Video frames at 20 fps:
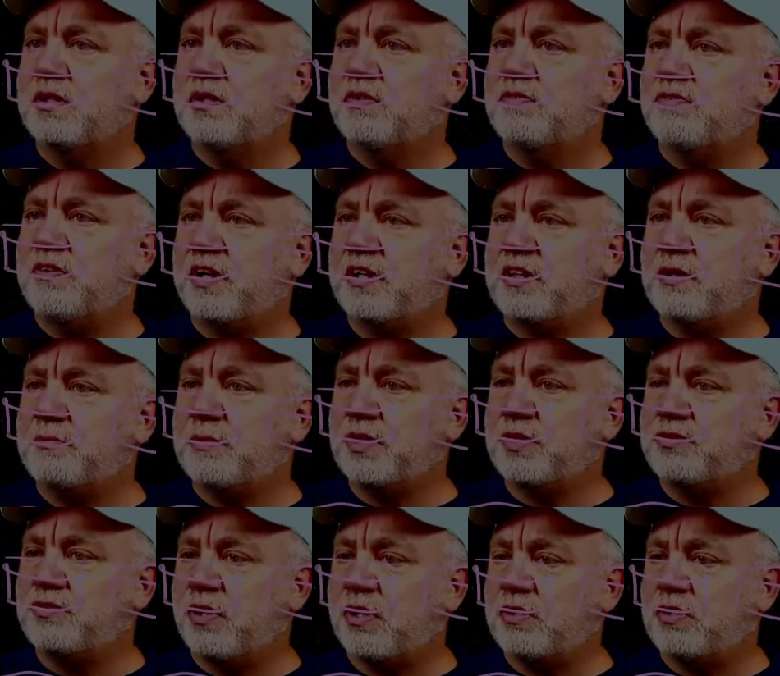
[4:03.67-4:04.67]
In fact, I'm going to
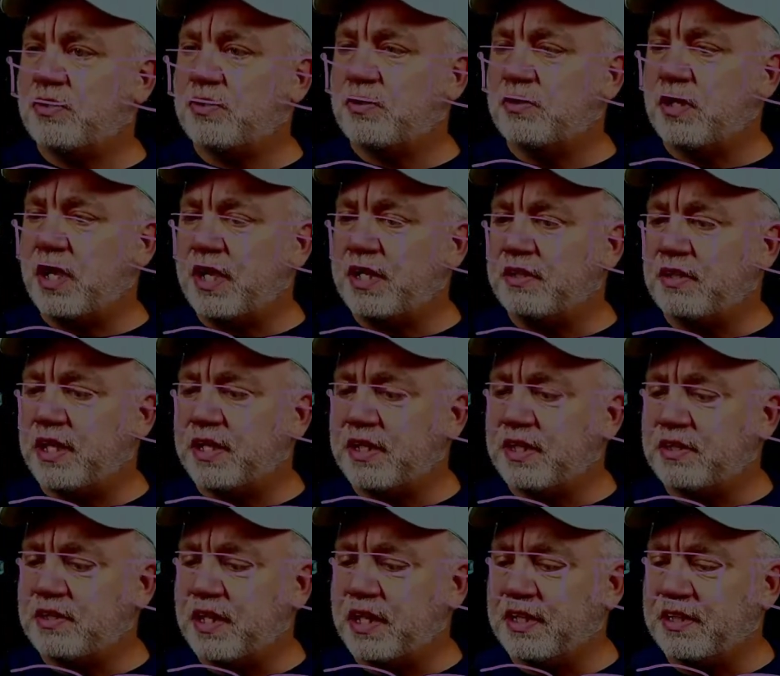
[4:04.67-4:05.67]
draw a little line like
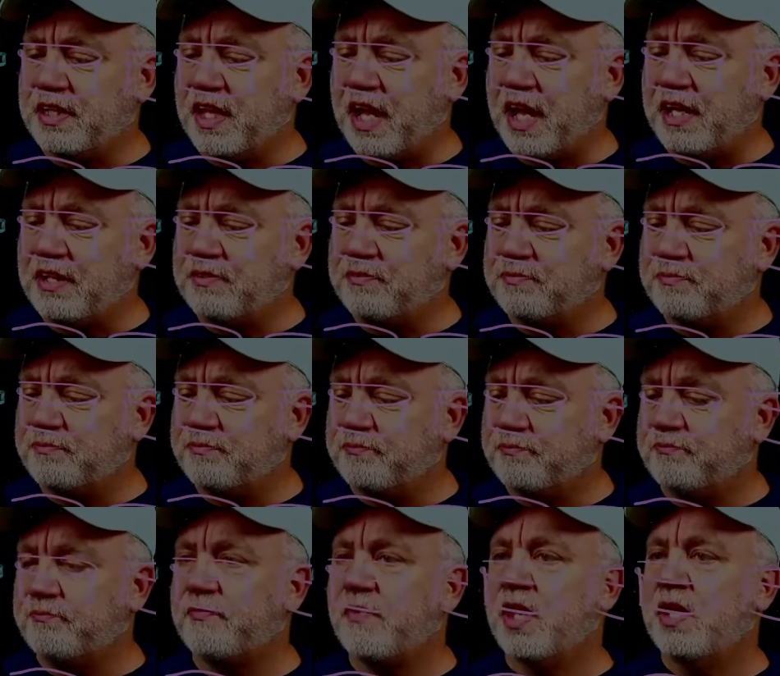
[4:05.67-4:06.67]
that.
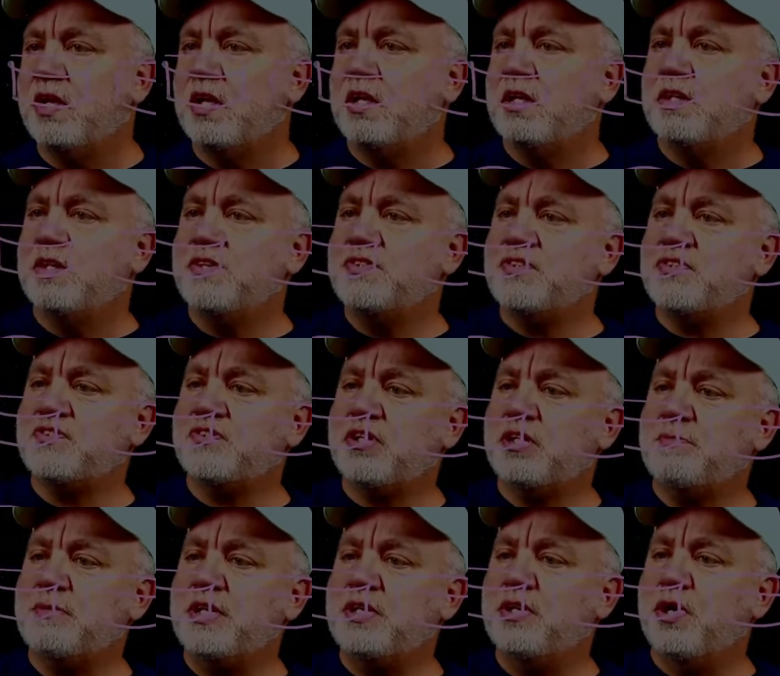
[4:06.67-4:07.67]
This is going to
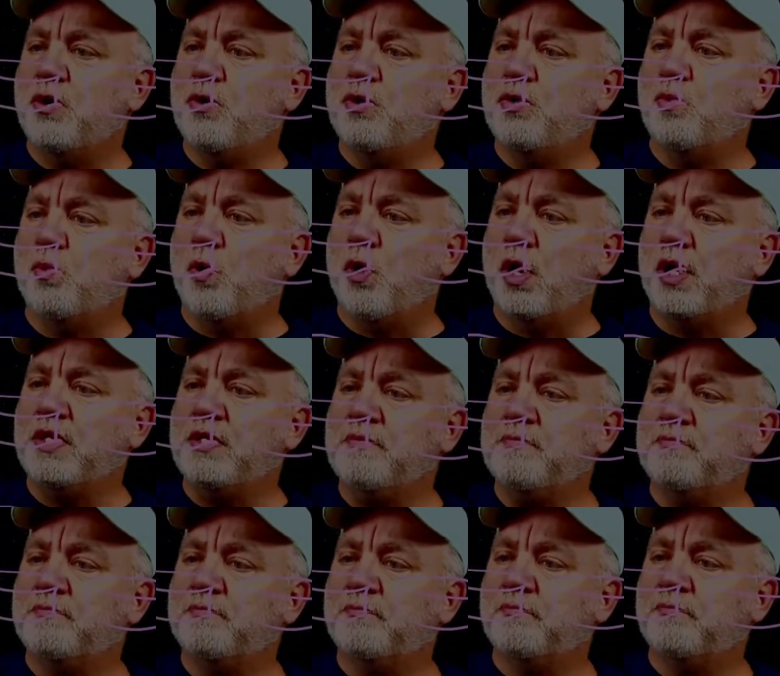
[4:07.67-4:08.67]
be node 1.
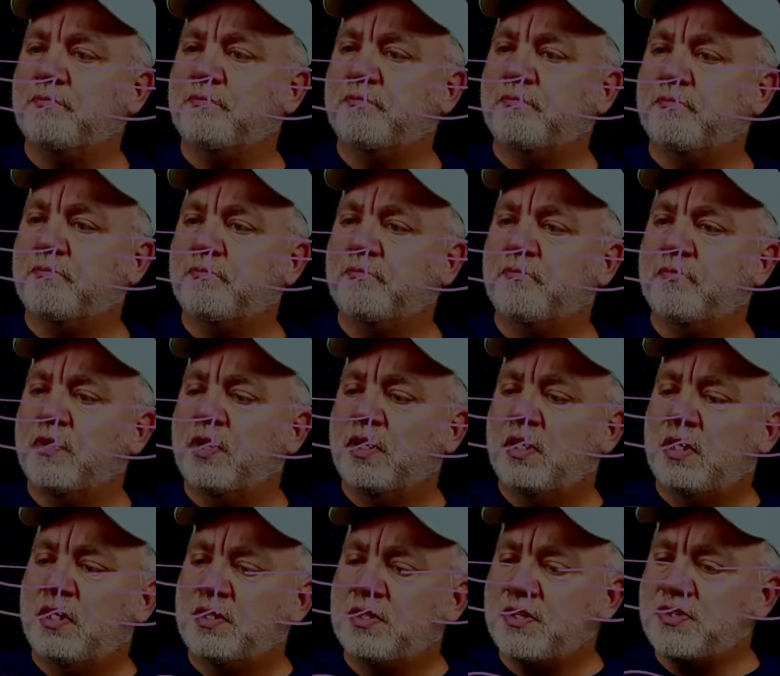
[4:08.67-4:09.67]

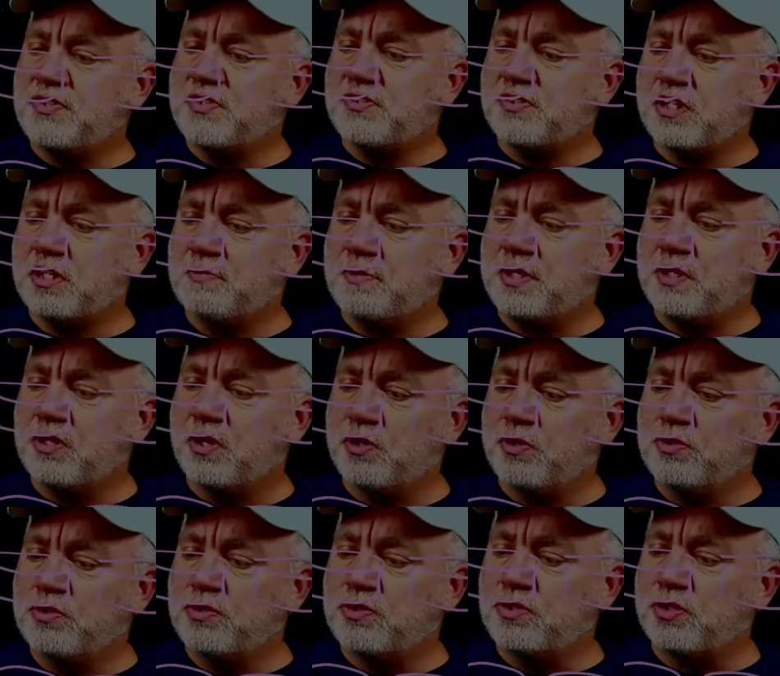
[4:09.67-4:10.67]
This is going to be
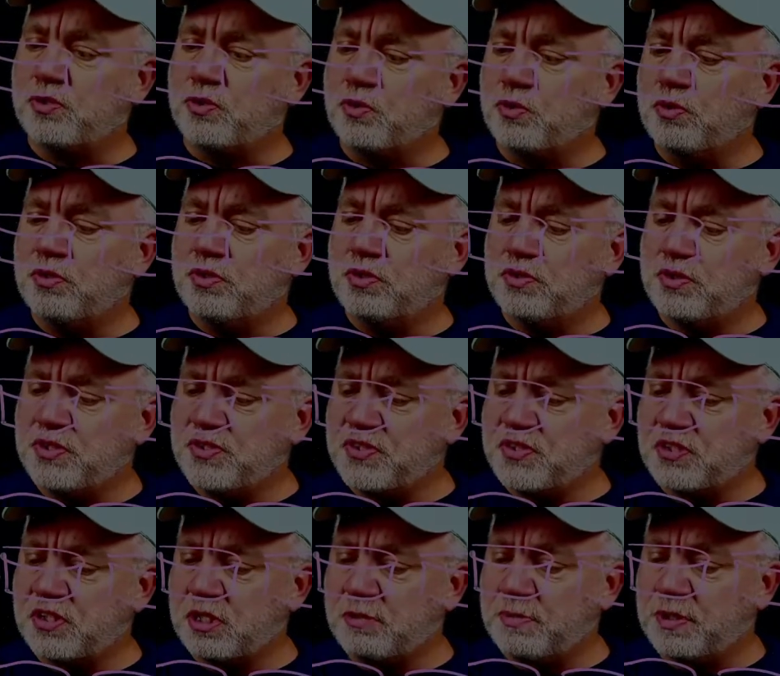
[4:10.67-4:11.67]
node 2. This is
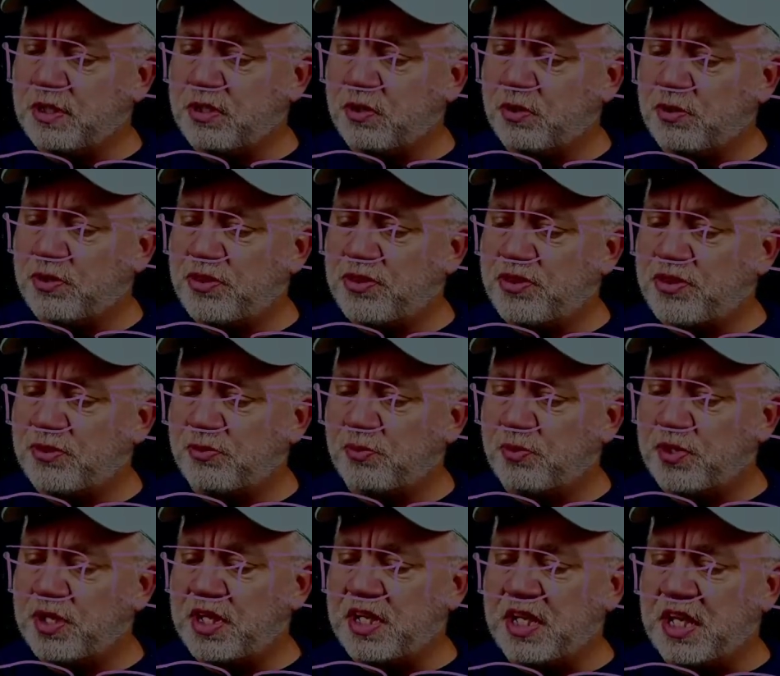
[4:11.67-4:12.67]
going to be node
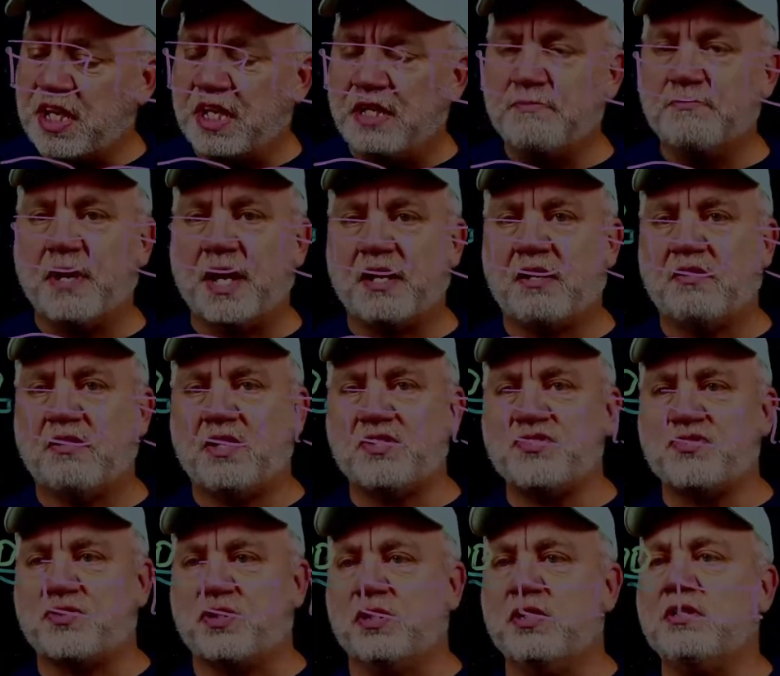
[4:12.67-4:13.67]
3 in my
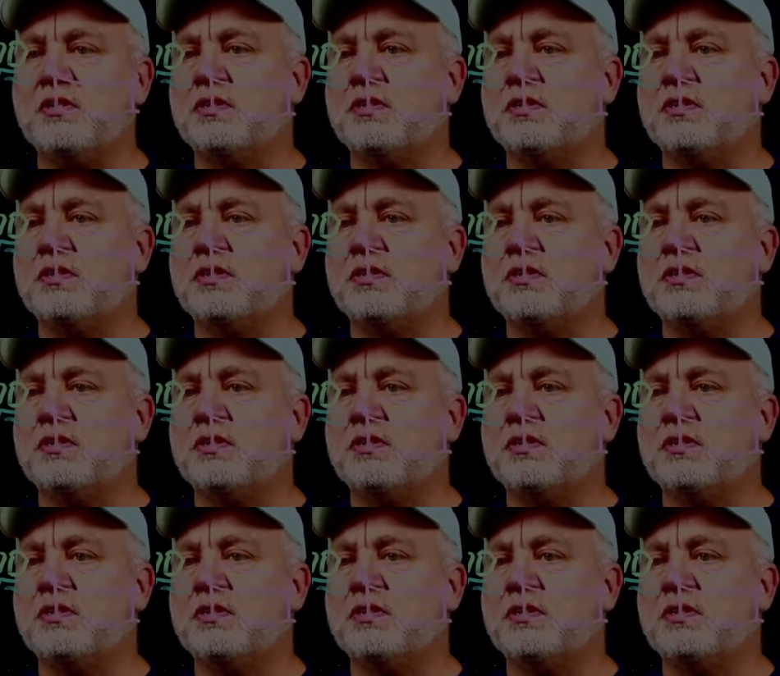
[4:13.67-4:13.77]
cluster.